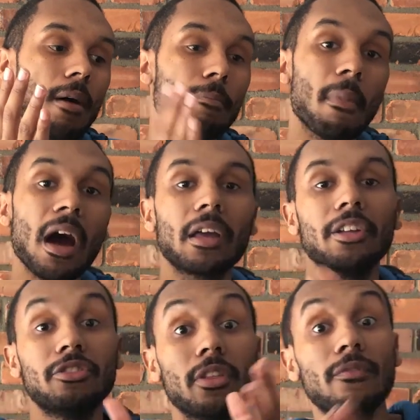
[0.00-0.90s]
manga
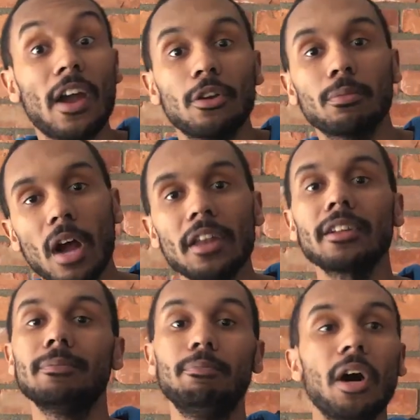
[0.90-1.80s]
to the final
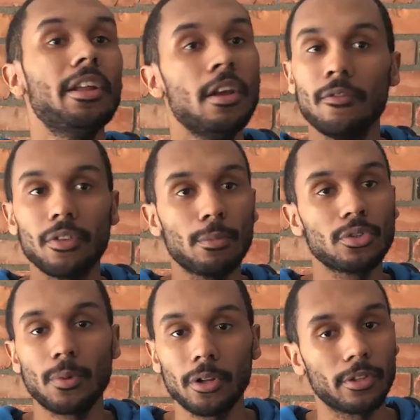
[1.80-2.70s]
product, but for the
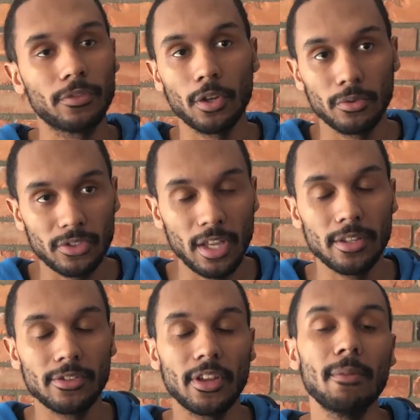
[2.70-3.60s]
most part, the flow stayed
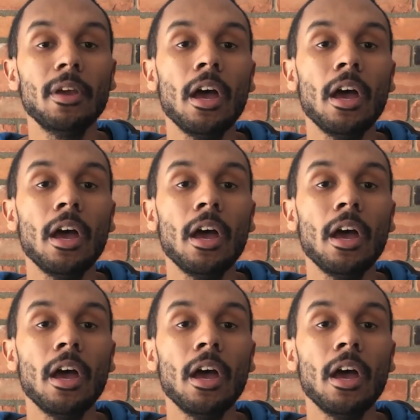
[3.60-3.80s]
the same.